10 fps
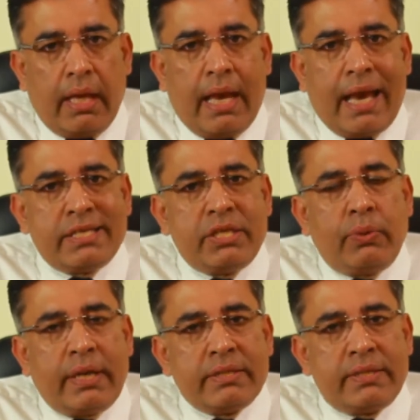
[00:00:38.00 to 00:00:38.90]
As you
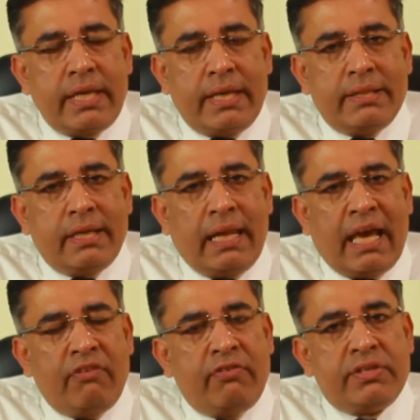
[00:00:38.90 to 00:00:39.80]
can see, the
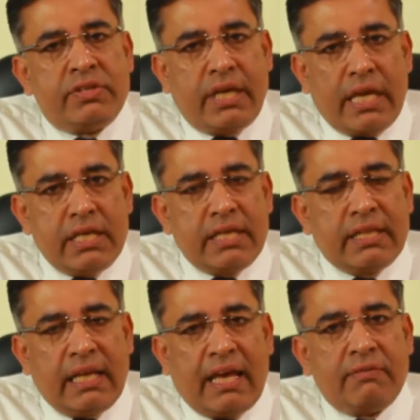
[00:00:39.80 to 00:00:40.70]
life is changing,
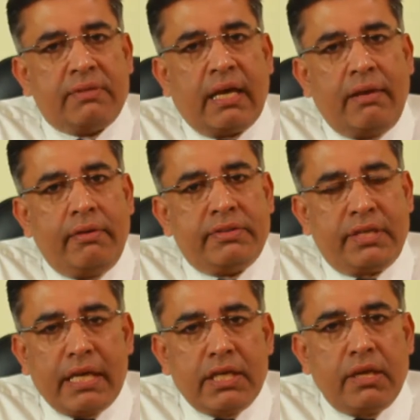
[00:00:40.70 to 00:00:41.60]
the lifestyle is
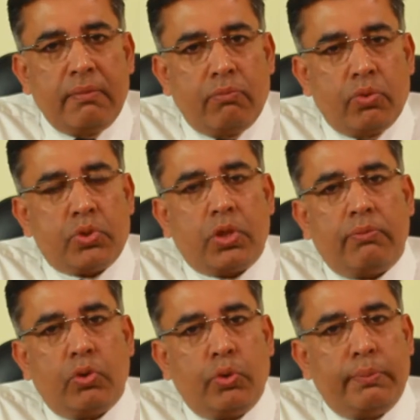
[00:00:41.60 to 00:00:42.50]
changing. Most of
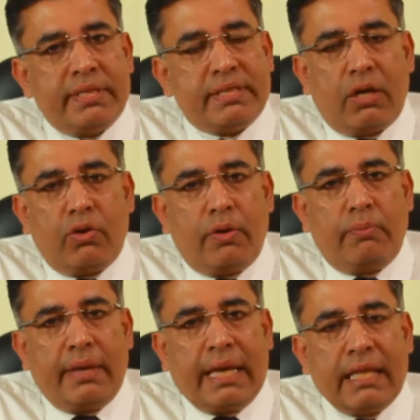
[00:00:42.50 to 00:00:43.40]
the women are now
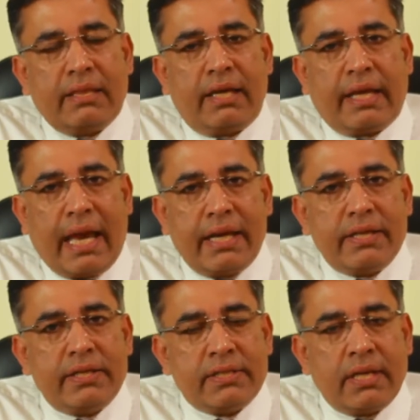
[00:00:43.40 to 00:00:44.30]
making their
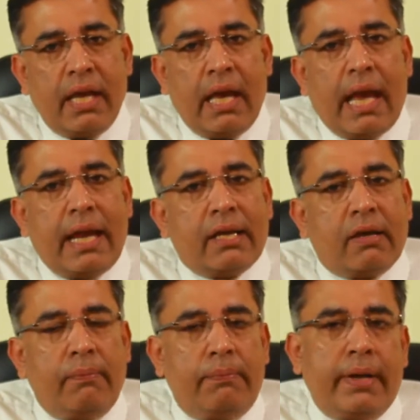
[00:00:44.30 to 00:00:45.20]
careers, and
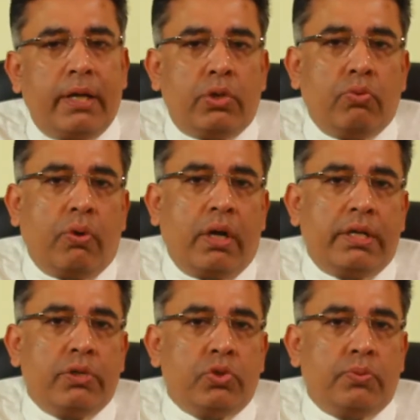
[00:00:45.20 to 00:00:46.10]
compared to what
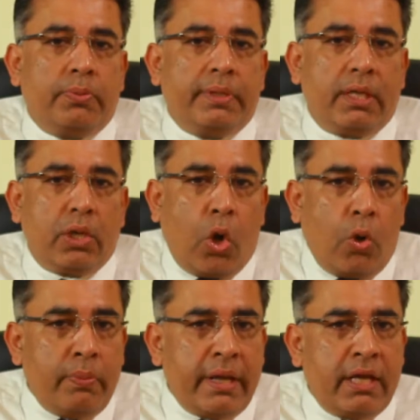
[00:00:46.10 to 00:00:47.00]
used to be the
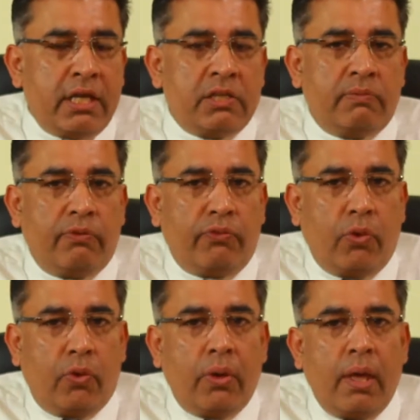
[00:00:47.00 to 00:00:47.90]
norm 10 years
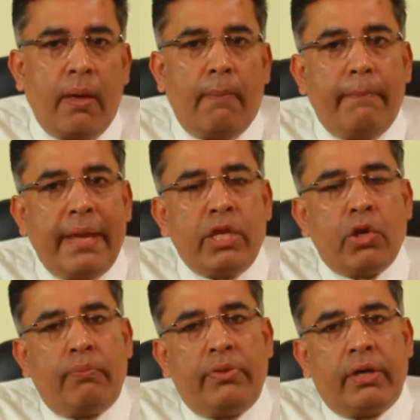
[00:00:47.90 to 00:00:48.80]
before, many
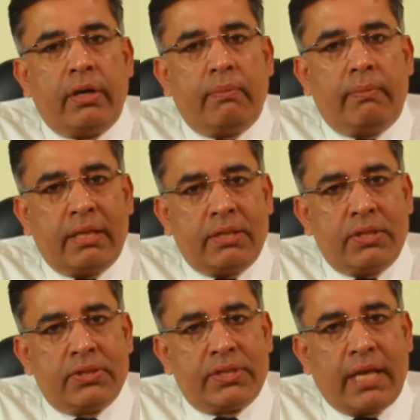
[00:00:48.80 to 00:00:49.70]
of the
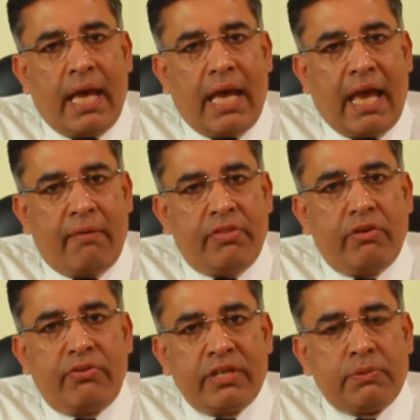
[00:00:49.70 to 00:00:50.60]
mothers have their
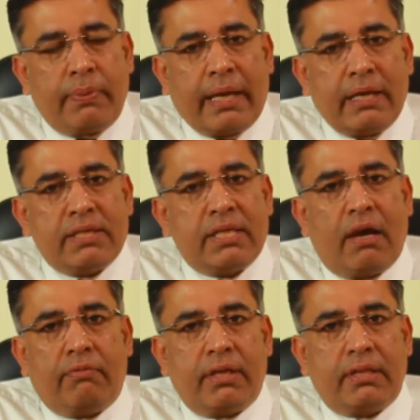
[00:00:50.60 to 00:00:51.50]
first pregnancy
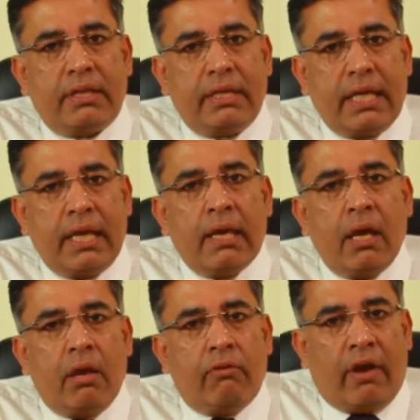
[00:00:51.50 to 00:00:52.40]
after
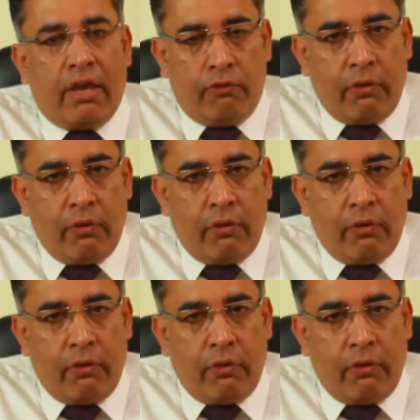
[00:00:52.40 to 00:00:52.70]
35